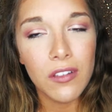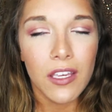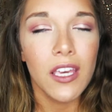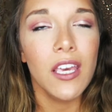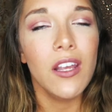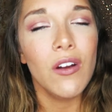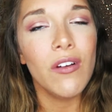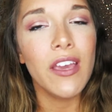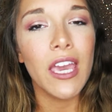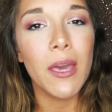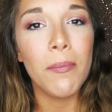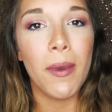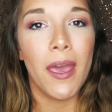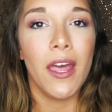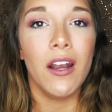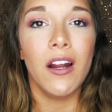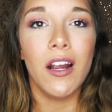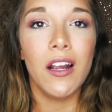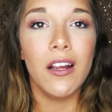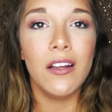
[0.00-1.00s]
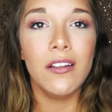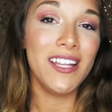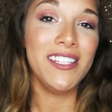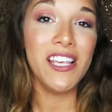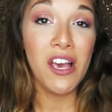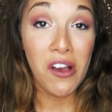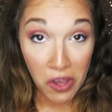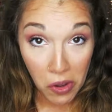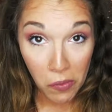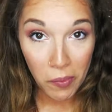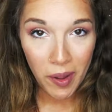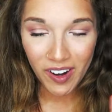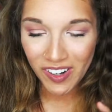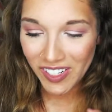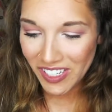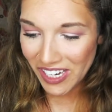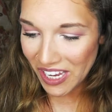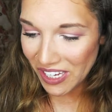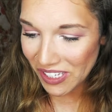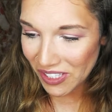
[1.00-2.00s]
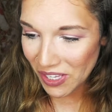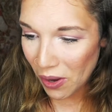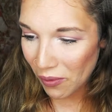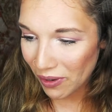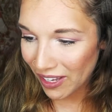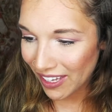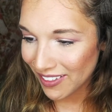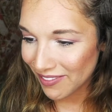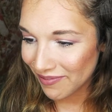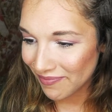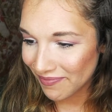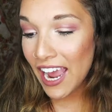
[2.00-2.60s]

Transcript: It'll get better. That's how co-parenting is going.